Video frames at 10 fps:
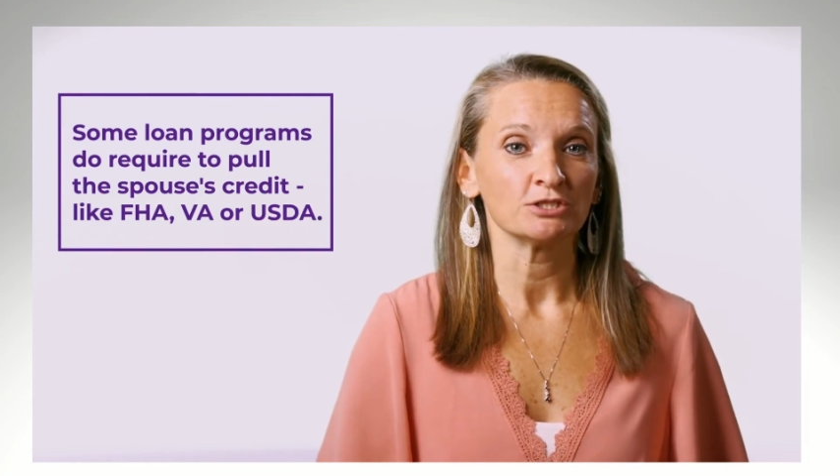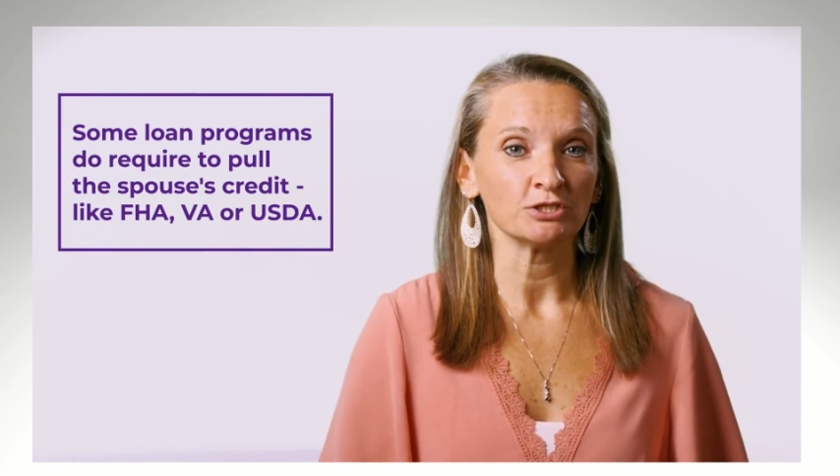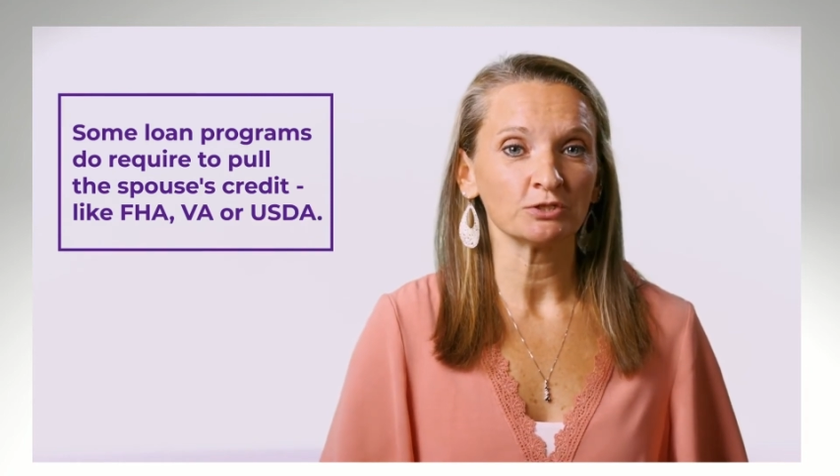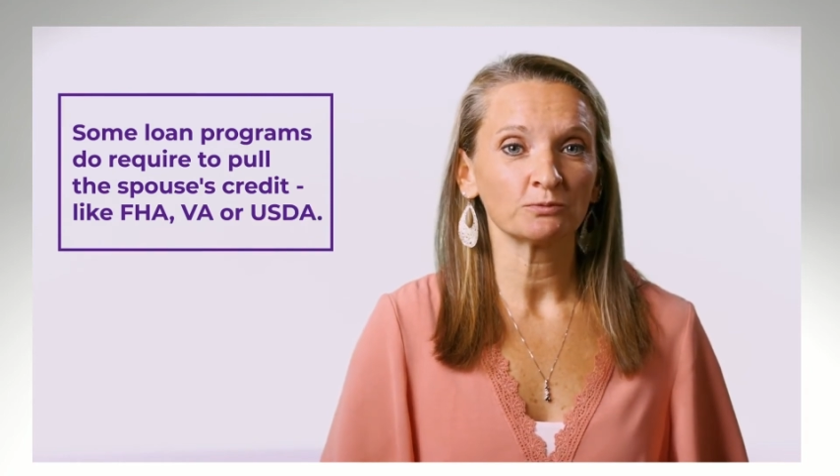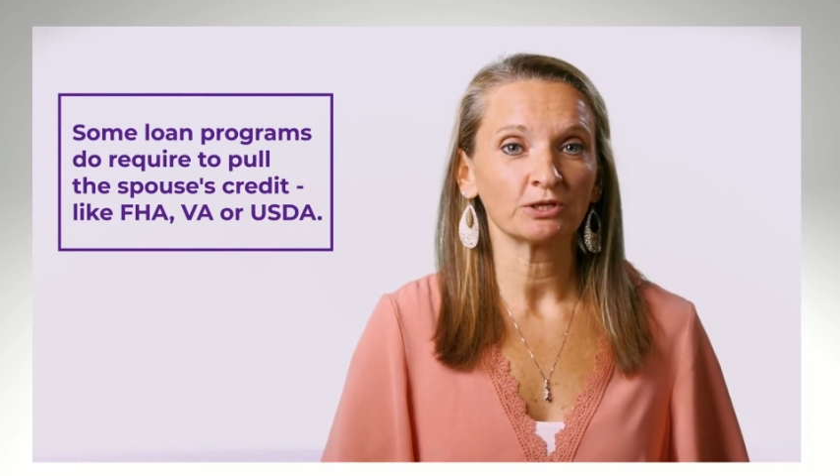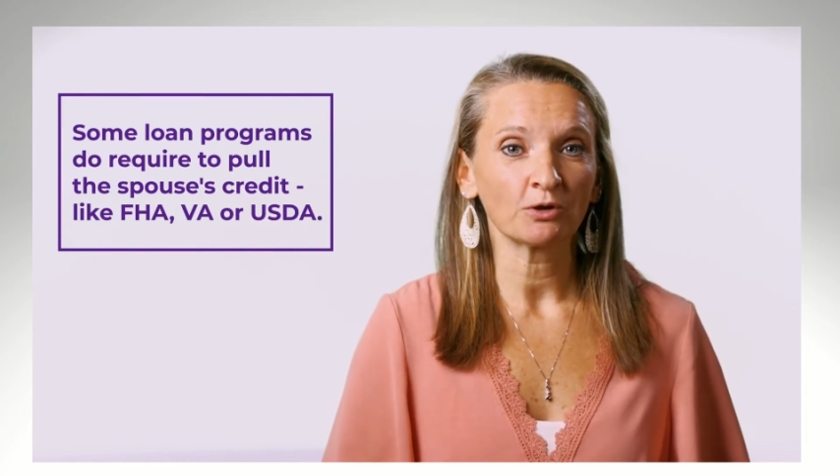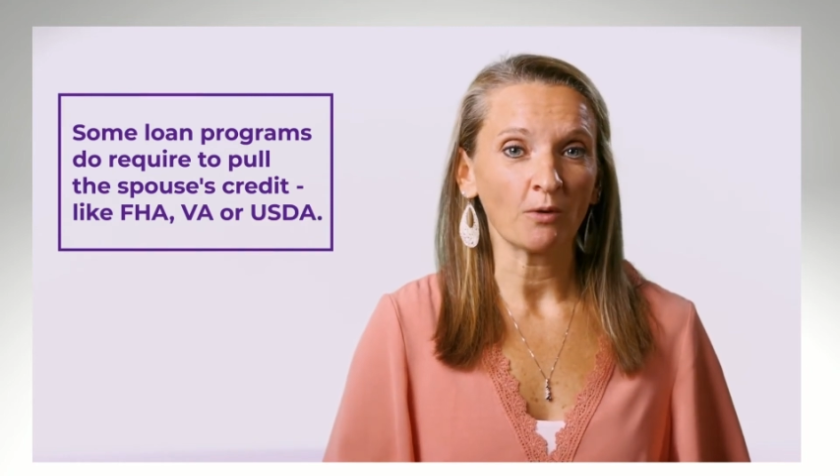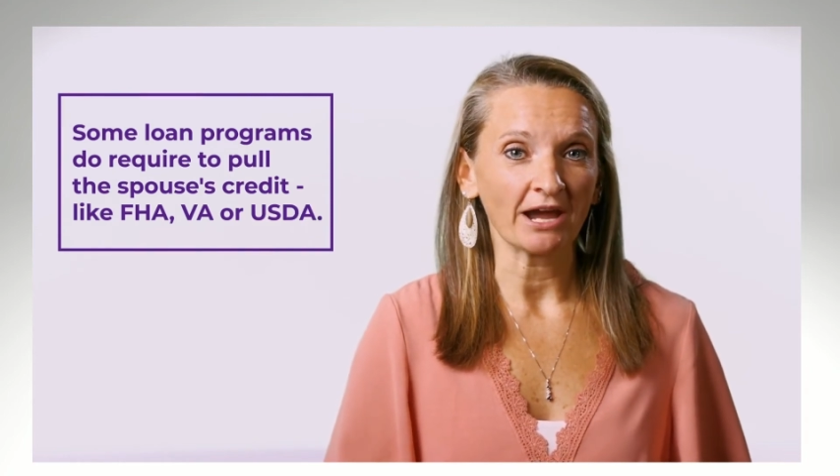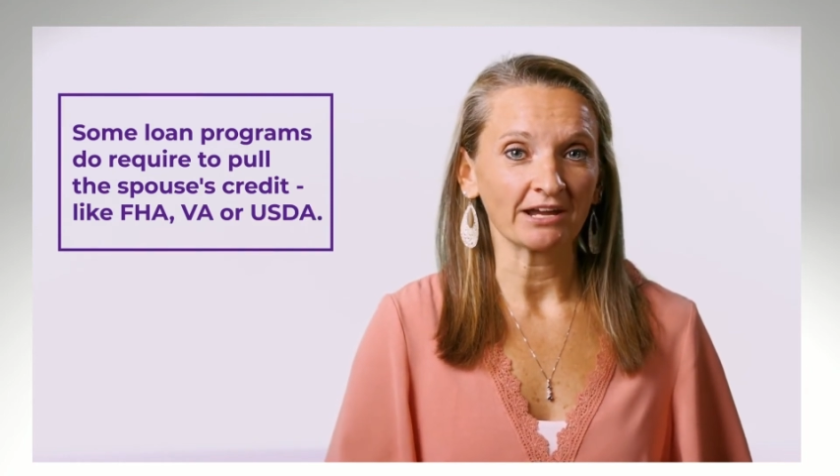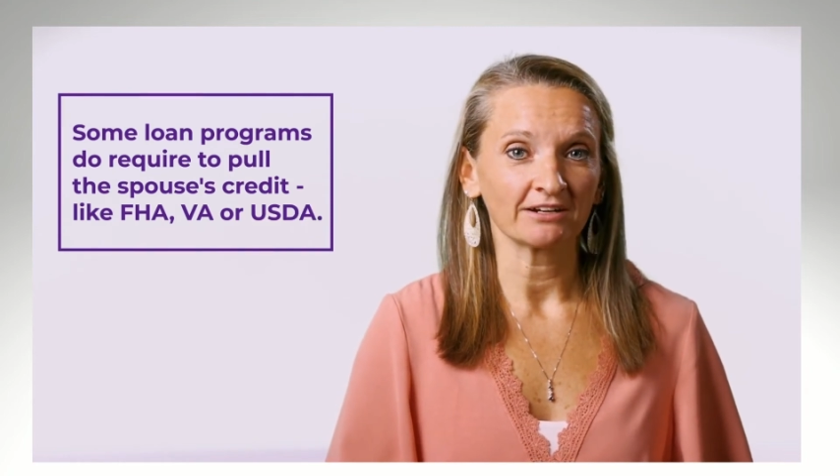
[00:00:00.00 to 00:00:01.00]
do
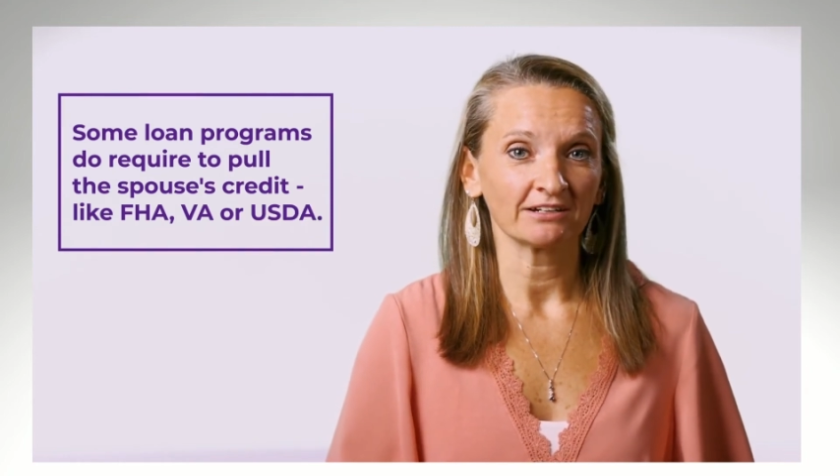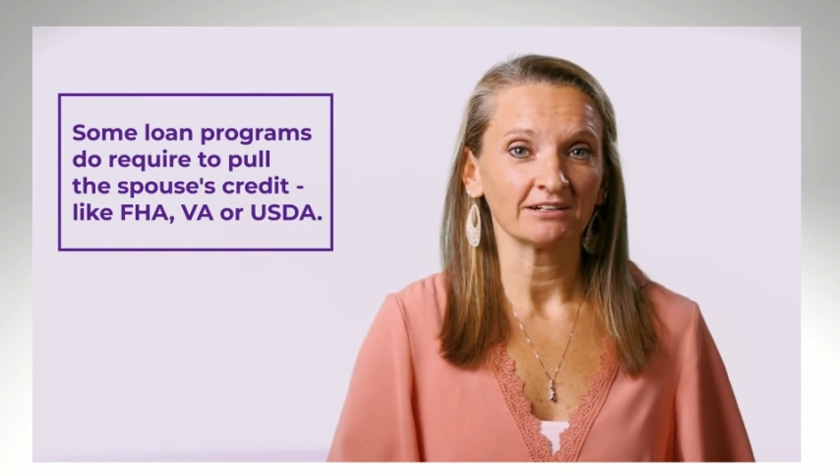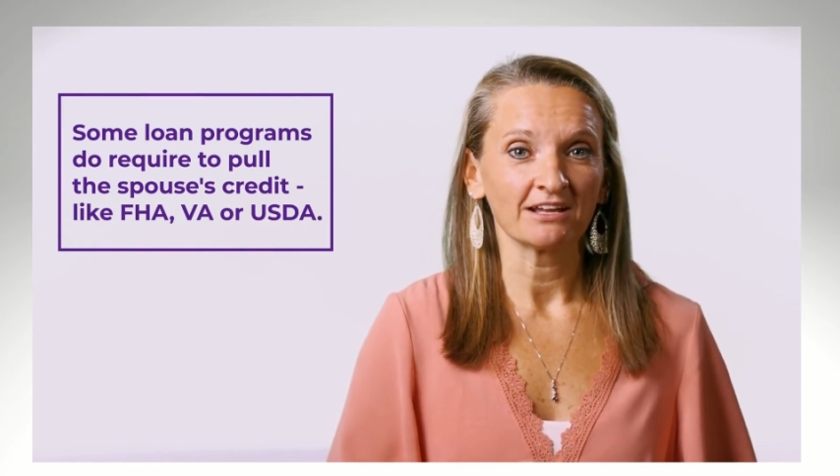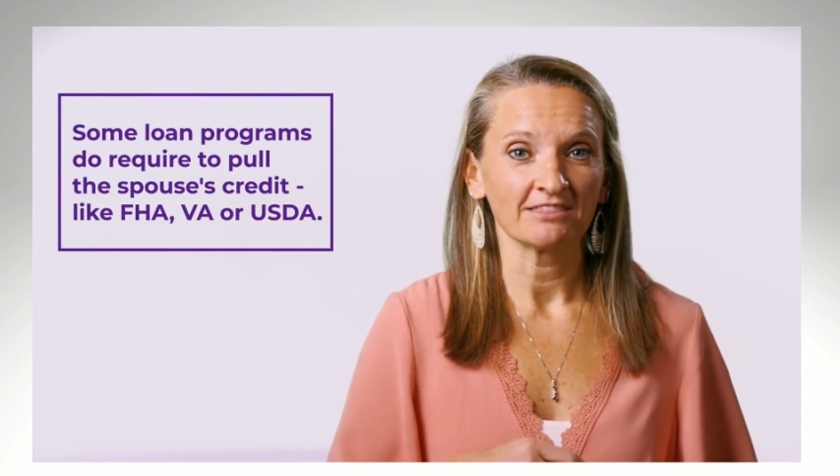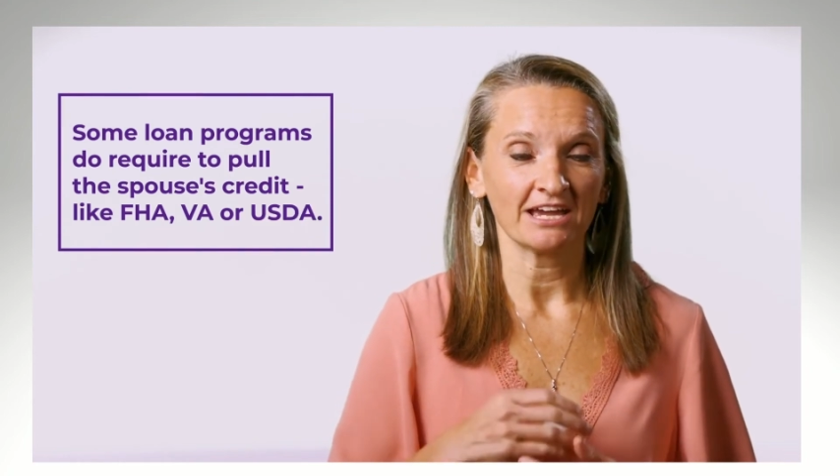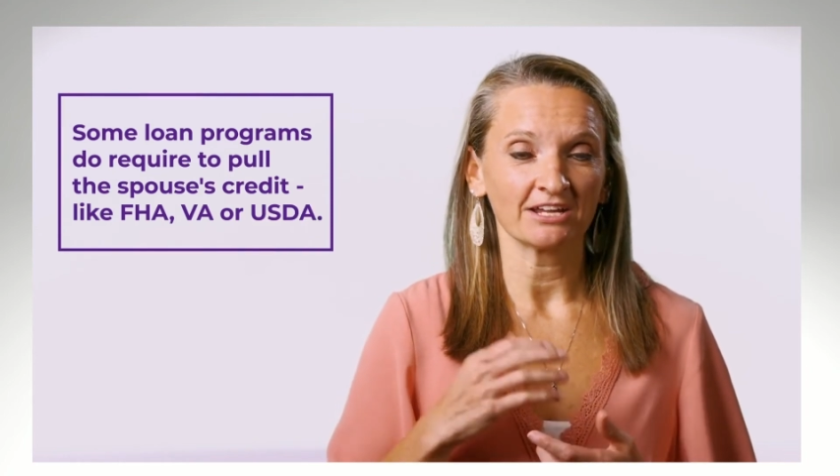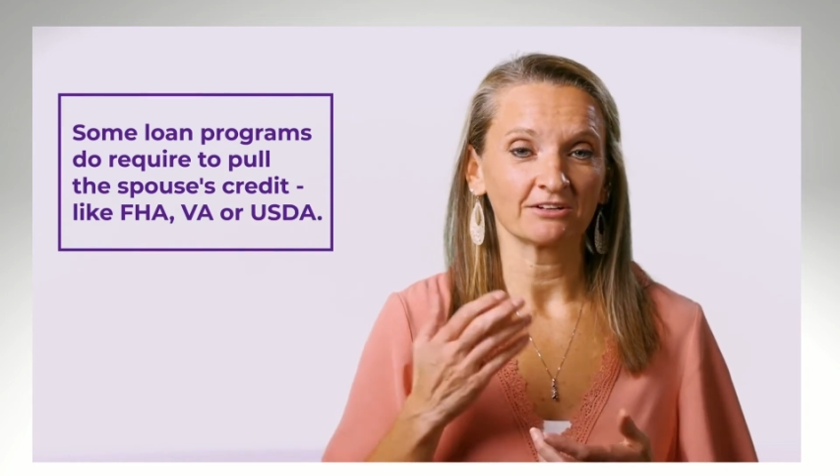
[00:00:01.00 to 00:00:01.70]
require that